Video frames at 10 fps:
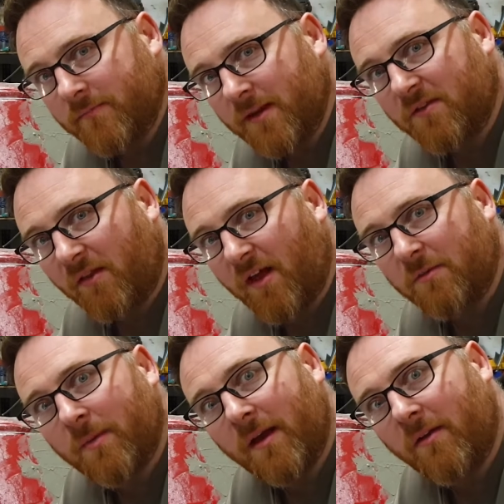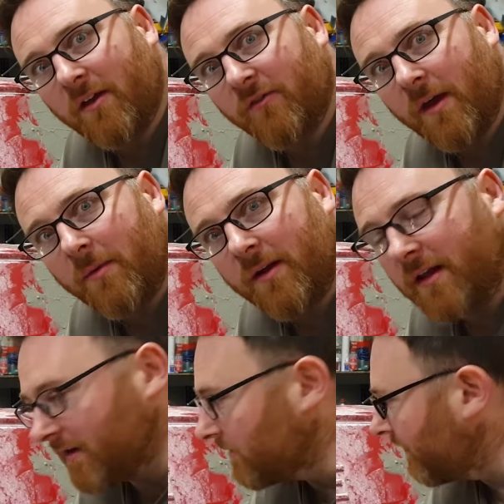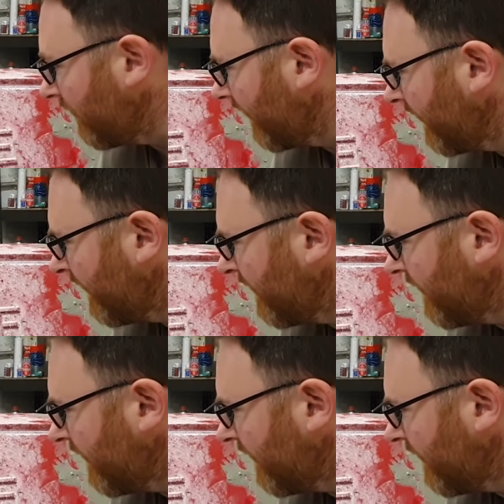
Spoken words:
that's the last bit of glass fibre I need to deal with, really.